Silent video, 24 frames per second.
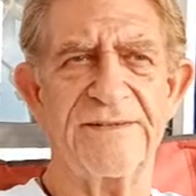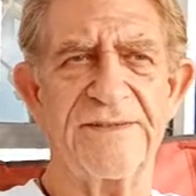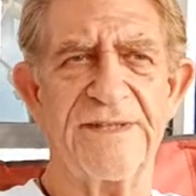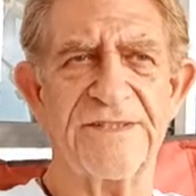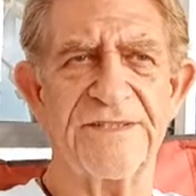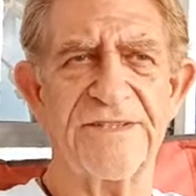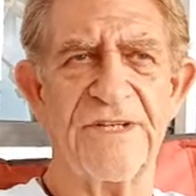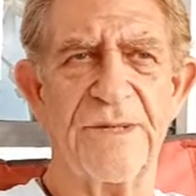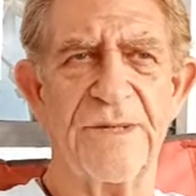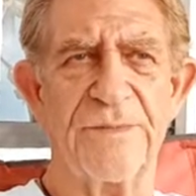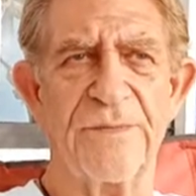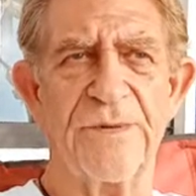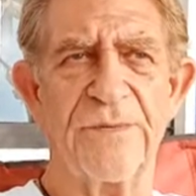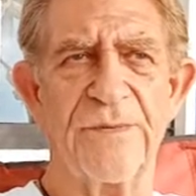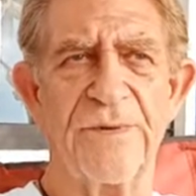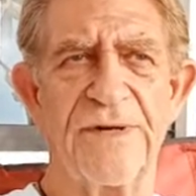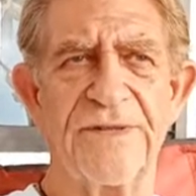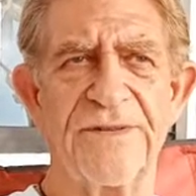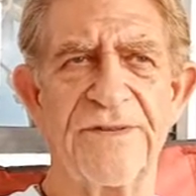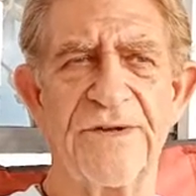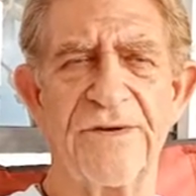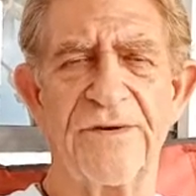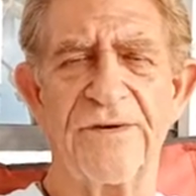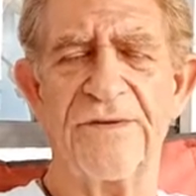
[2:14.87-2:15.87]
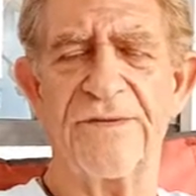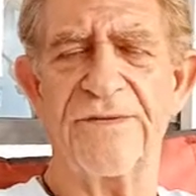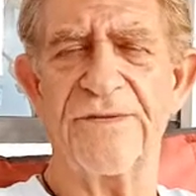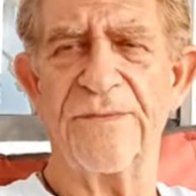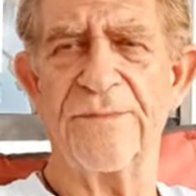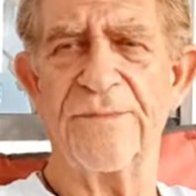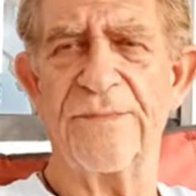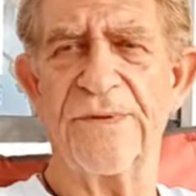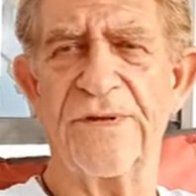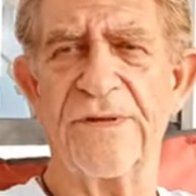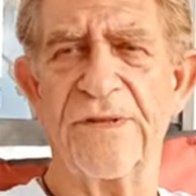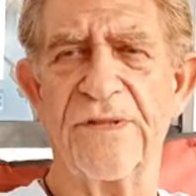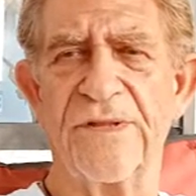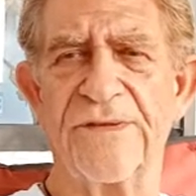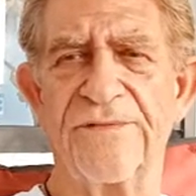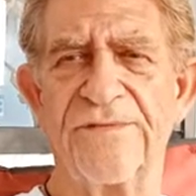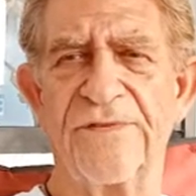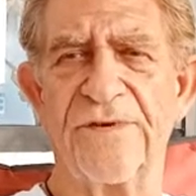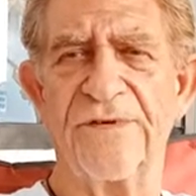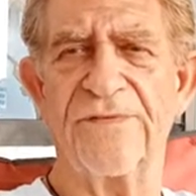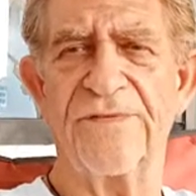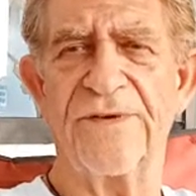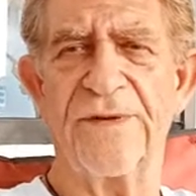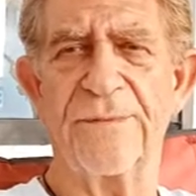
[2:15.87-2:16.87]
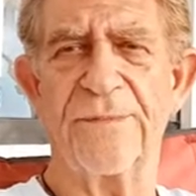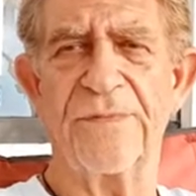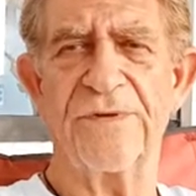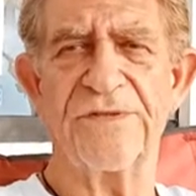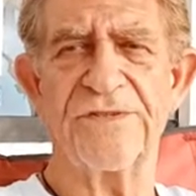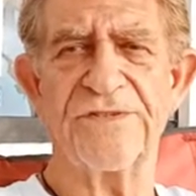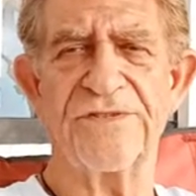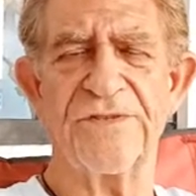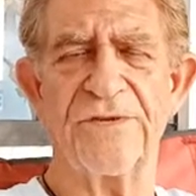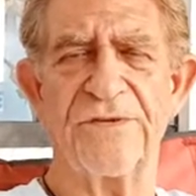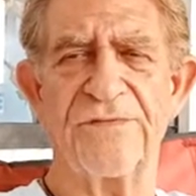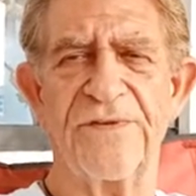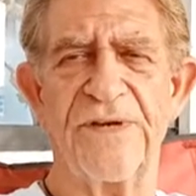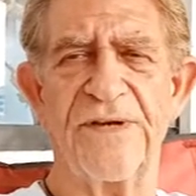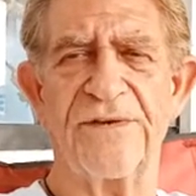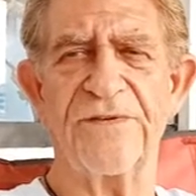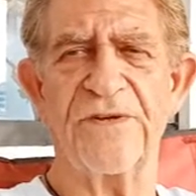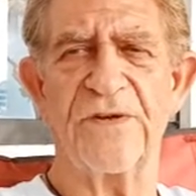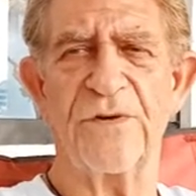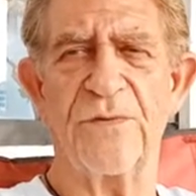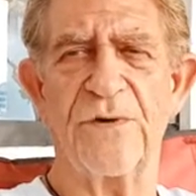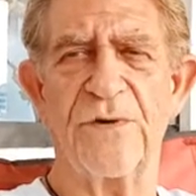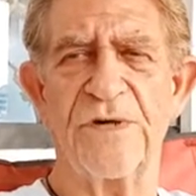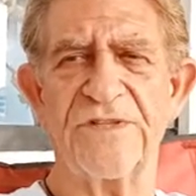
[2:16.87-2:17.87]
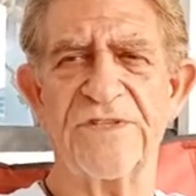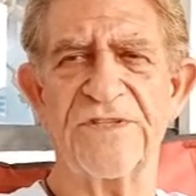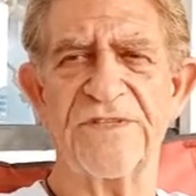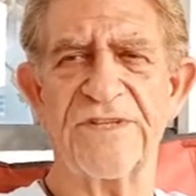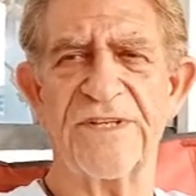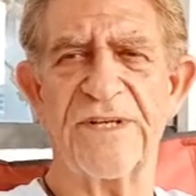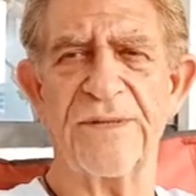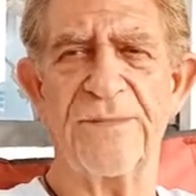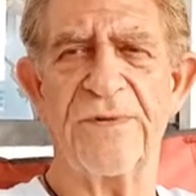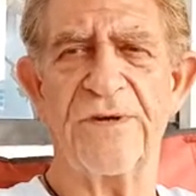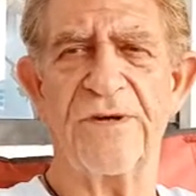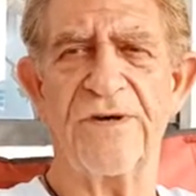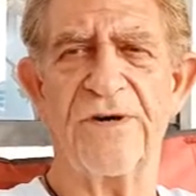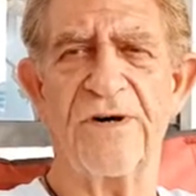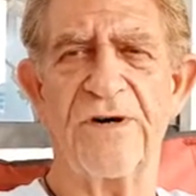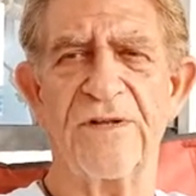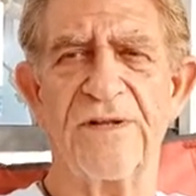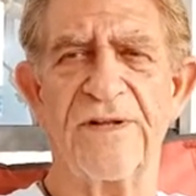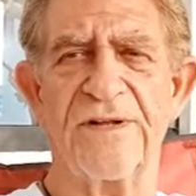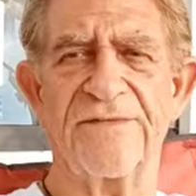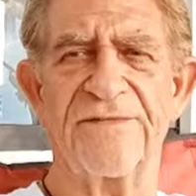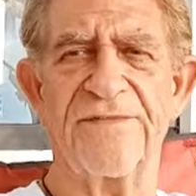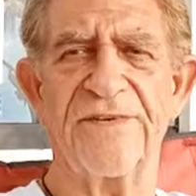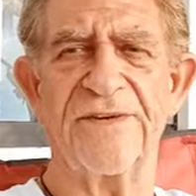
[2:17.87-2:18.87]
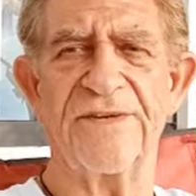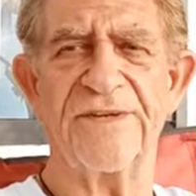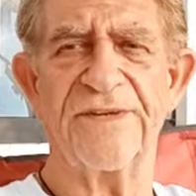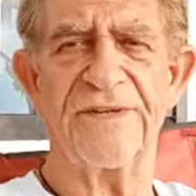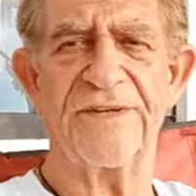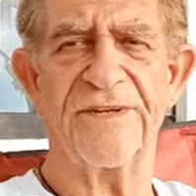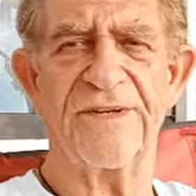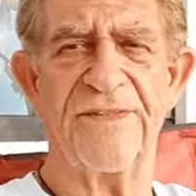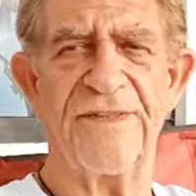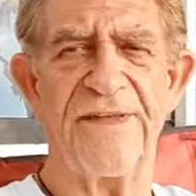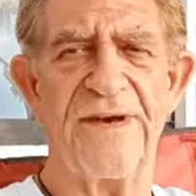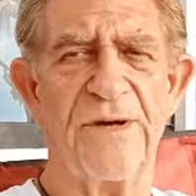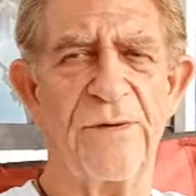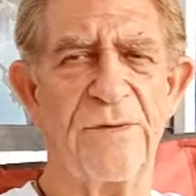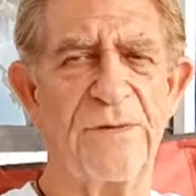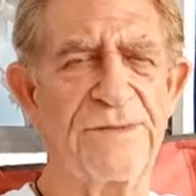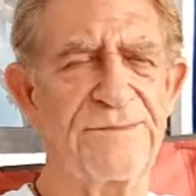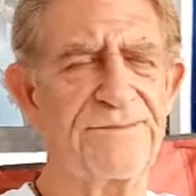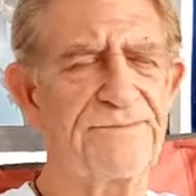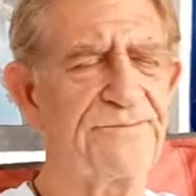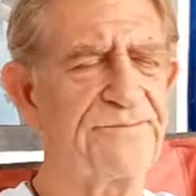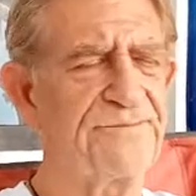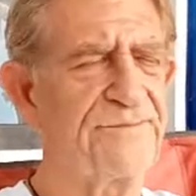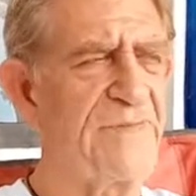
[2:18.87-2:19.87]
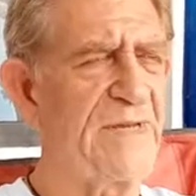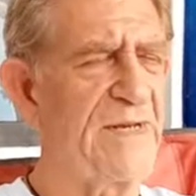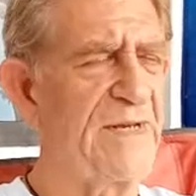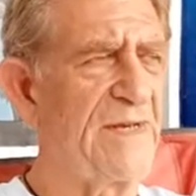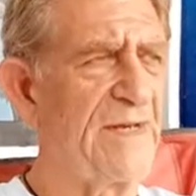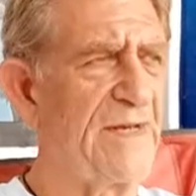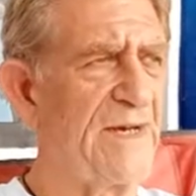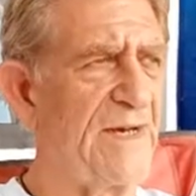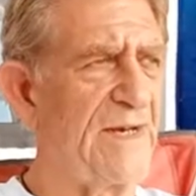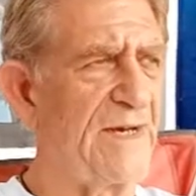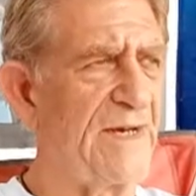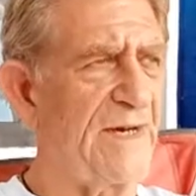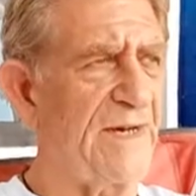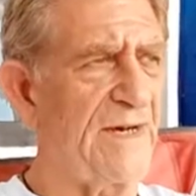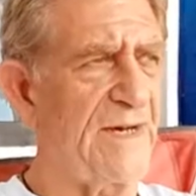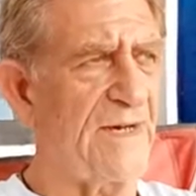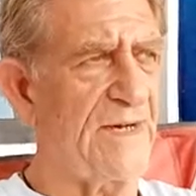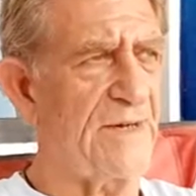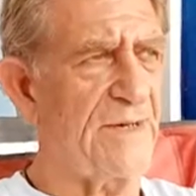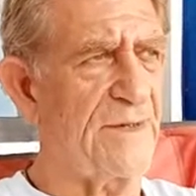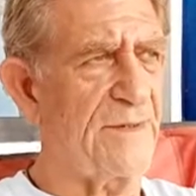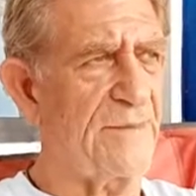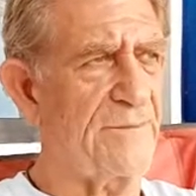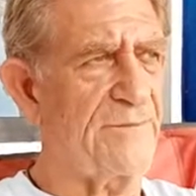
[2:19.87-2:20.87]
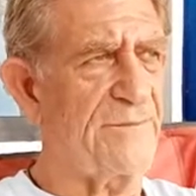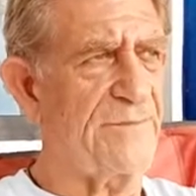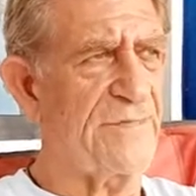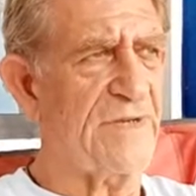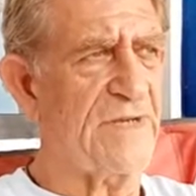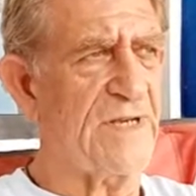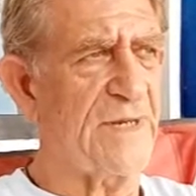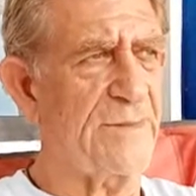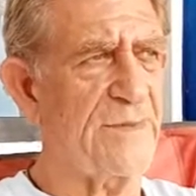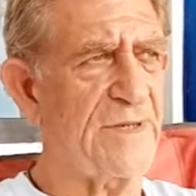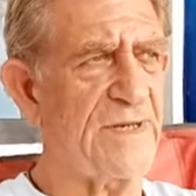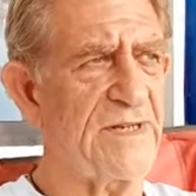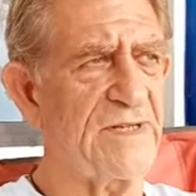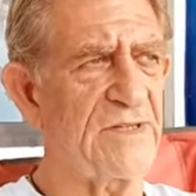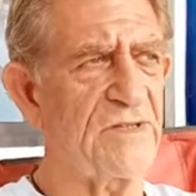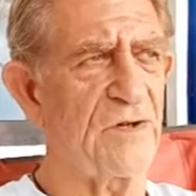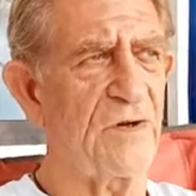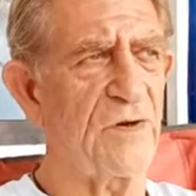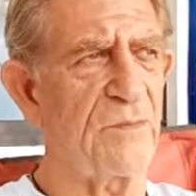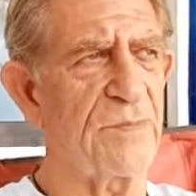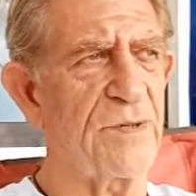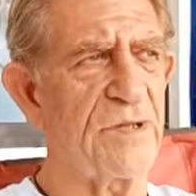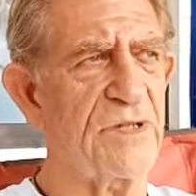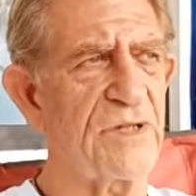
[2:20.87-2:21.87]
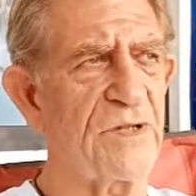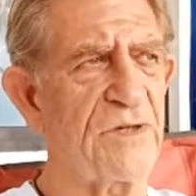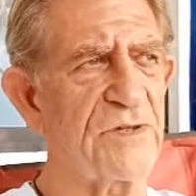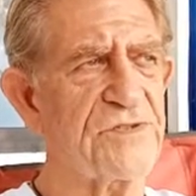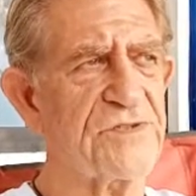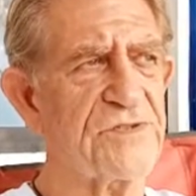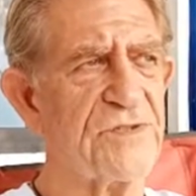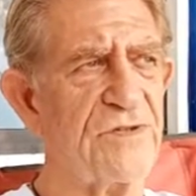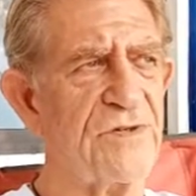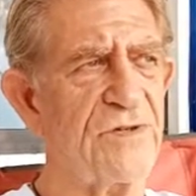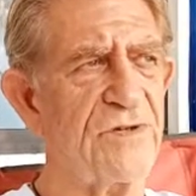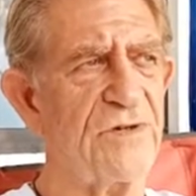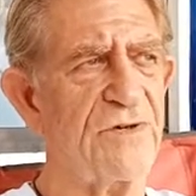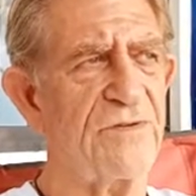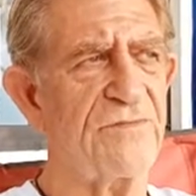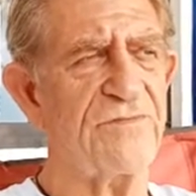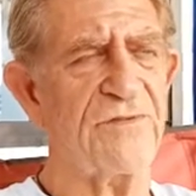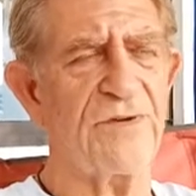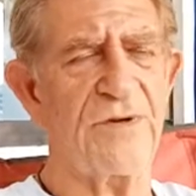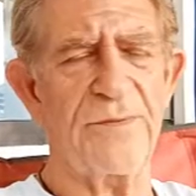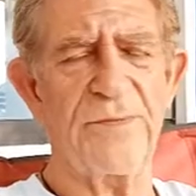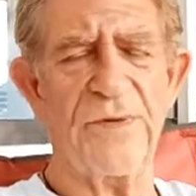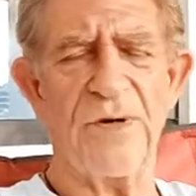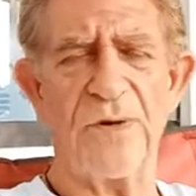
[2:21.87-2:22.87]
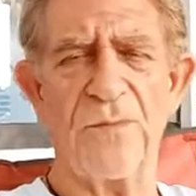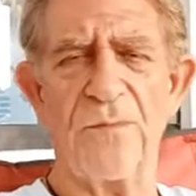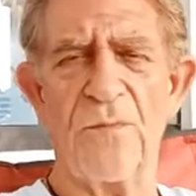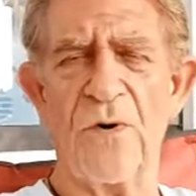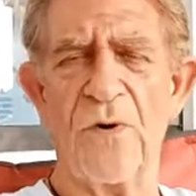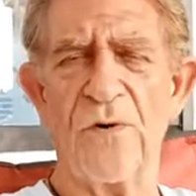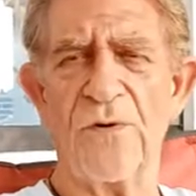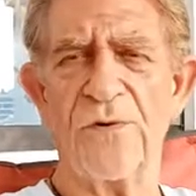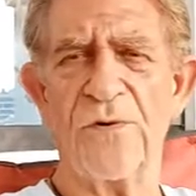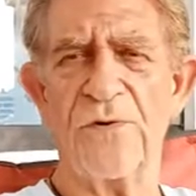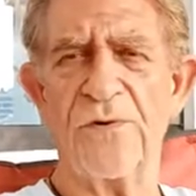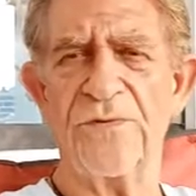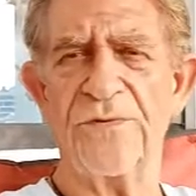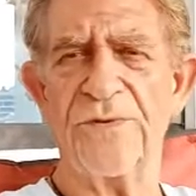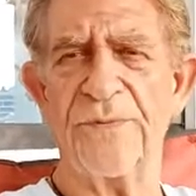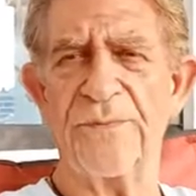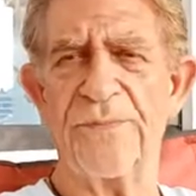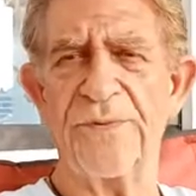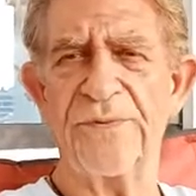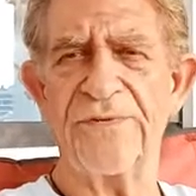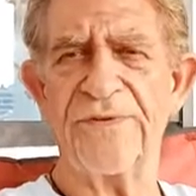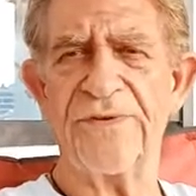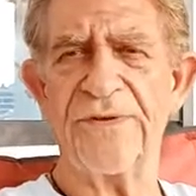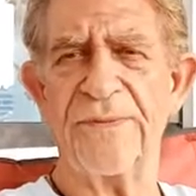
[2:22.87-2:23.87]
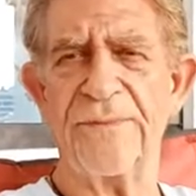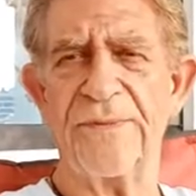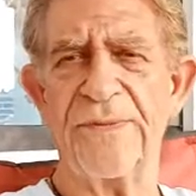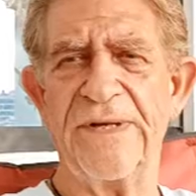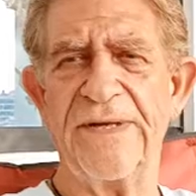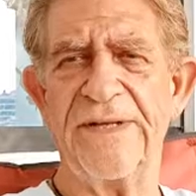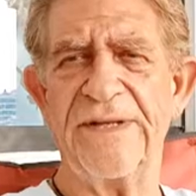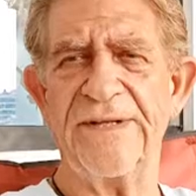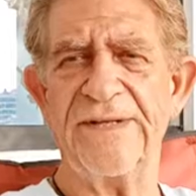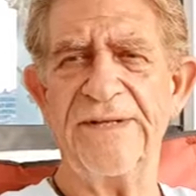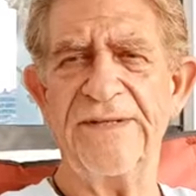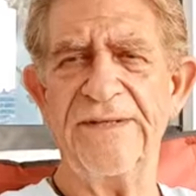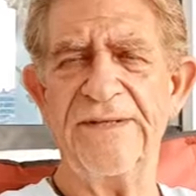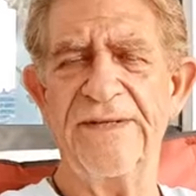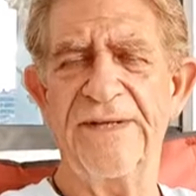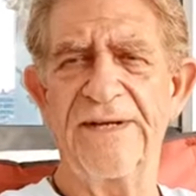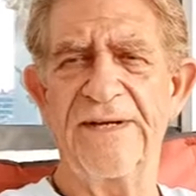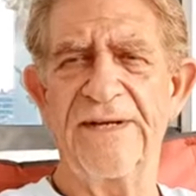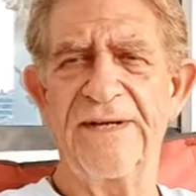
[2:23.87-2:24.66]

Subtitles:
that's going to be right there in the middle of November, so if you have any questions, give me a call. I'll fill you in on that one. Coming in a little bit closer from El Morro to Punta Mita.